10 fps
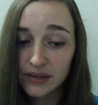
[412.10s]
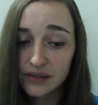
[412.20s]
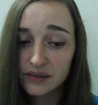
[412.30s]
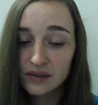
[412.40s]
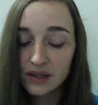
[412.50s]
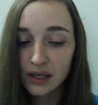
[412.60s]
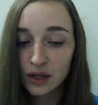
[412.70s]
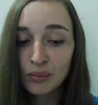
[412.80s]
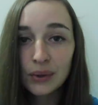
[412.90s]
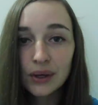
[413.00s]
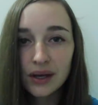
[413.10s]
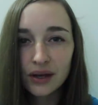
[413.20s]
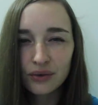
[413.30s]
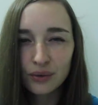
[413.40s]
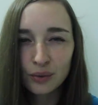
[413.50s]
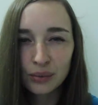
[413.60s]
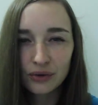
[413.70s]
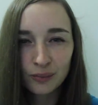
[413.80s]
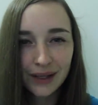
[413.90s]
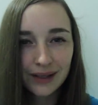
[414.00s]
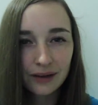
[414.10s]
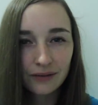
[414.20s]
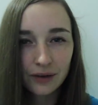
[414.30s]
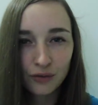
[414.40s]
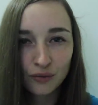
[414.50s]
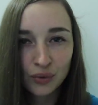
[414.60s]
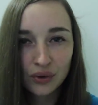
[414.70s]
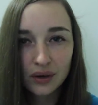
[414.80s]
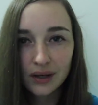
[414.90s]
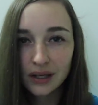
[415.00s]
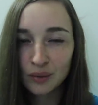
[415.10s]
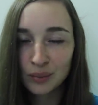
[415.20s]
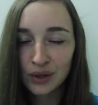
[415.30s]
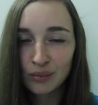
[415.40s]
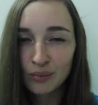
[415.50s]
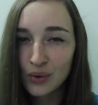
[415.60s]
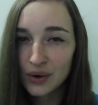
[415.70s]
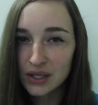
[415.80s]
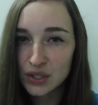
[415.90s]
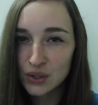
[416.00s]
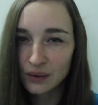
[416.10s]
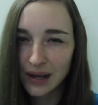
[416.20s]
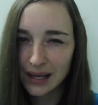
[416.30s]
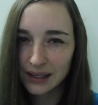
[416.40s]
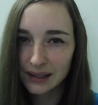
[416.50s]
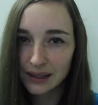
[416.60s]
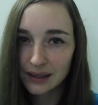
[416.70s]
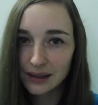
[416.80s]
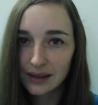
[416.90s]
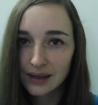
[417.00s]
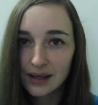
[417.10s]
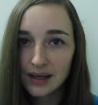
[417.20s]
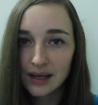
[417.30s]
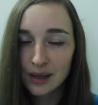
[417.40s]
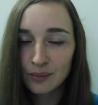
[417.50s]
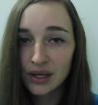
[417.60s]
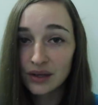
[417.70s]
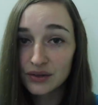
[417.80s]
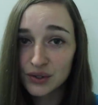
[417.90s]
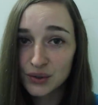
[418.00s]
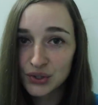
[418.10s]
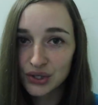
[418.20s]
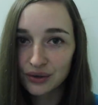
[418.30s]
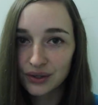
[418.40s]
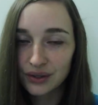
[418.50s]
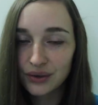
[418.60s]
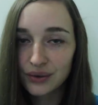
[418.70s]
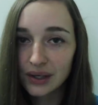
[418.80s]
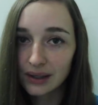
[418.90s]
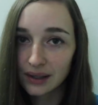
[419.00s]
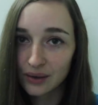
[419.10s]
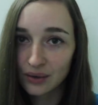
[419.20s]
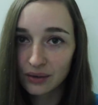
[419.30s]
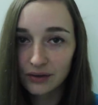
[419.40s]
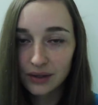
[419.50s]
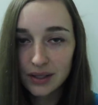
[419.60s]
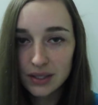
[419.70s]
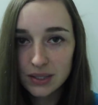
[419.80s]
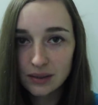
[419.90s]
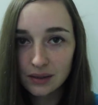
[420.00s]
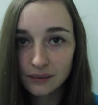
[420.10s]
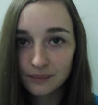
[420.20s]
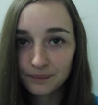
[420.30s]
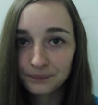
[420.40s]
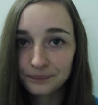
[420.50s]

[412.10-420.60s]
is like you put it into perspective even more, and you put it more into reality, and because you share it, you can let go of it easier.